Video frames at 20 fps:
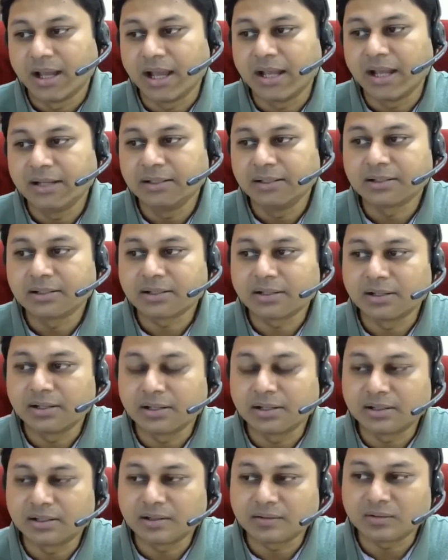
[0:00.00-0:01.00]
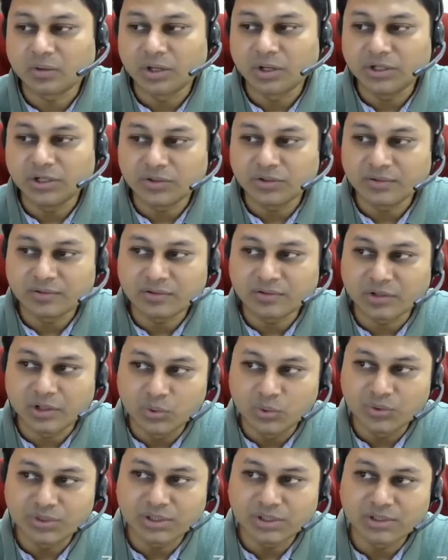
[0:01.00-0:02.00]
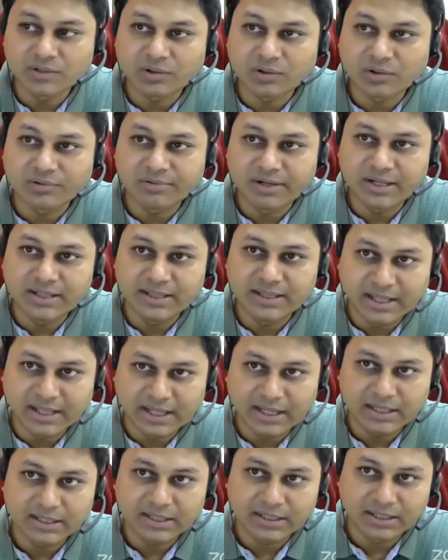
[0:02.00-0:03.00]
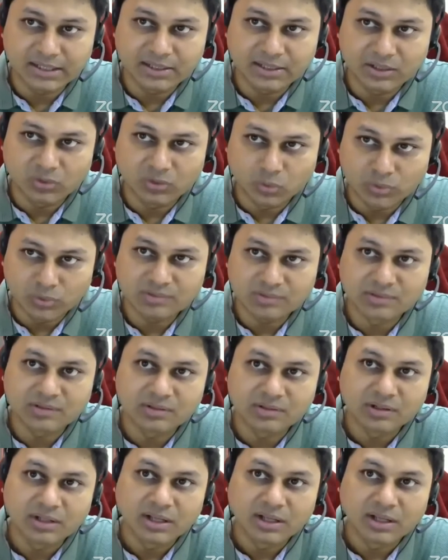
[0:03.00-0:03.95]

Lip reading: And the soliton solution is already there in the notes,